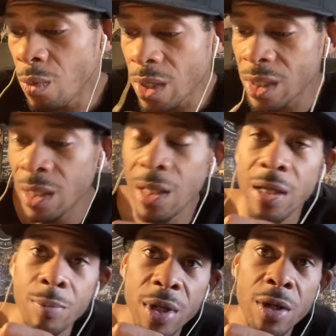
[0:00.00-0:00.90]
Wanted to let
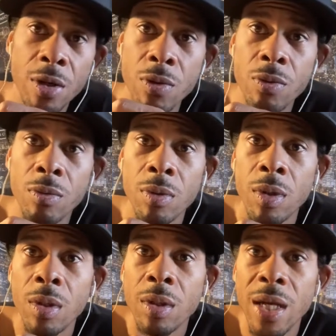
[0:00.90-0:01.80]
it be known
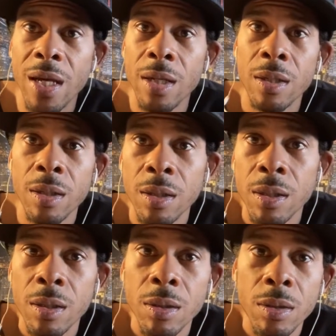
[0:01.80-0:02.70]
that
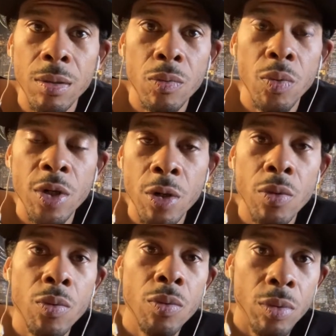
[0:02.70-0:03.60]
we
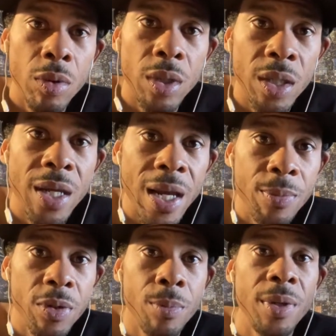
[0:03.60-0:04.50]
know these
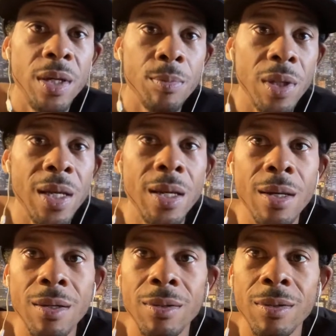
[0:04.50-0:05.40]
games are being played,